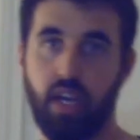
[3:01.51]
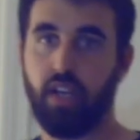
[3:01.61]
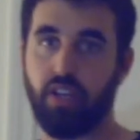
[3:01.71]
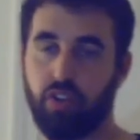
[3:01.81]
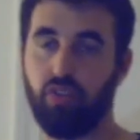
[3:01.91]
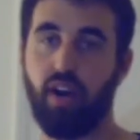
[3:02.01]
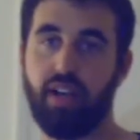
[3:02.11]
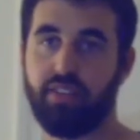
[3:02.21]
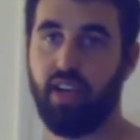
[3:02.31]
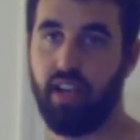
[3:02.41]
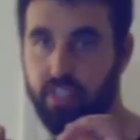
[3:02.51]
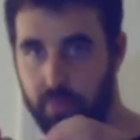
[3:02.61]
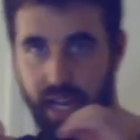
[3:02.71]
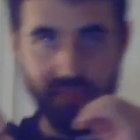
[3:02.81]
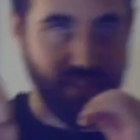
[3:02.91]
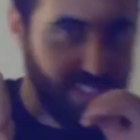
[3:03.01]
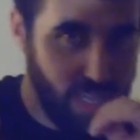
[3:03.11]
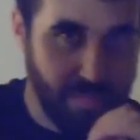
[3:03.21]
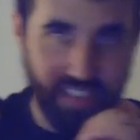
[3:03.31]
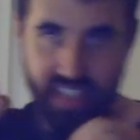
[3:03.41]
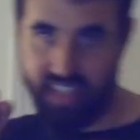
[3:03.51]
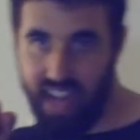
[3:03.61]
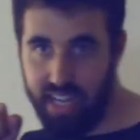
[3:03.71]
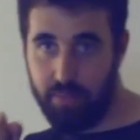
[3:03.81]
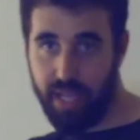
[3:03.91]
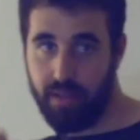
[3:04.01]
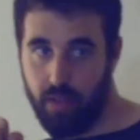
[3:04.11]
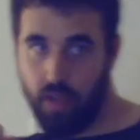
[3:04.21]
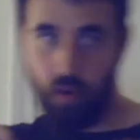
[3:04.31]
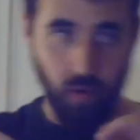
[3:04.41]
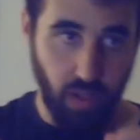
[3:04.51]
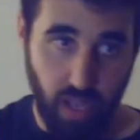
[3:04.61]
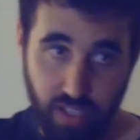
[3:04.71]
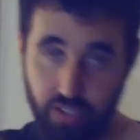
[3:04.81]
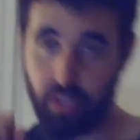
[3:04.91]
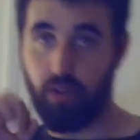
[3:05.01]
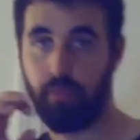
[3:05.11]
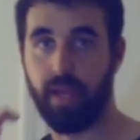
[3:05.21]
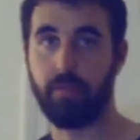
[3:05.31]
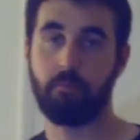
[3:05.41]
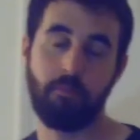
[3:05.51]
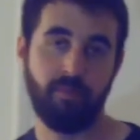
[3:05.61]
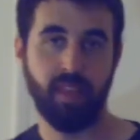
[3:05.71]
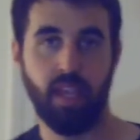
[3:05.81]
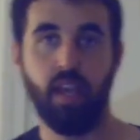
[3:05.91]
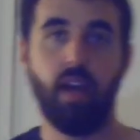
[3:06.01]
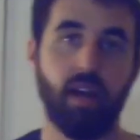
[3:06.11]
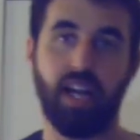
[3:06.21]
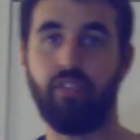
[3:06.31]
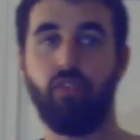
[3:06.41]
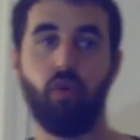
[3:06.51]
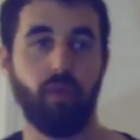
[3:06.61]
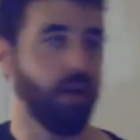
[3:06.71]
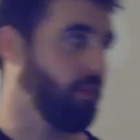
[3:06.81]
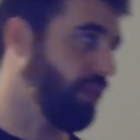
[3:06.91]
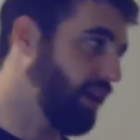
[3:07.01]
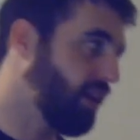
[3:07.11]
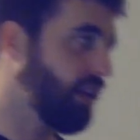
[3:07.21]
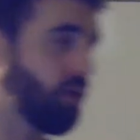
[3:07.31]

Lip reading: cross. So you might have to step just a tiny bit or lunge a little bit. Kind of fool around with it. Like right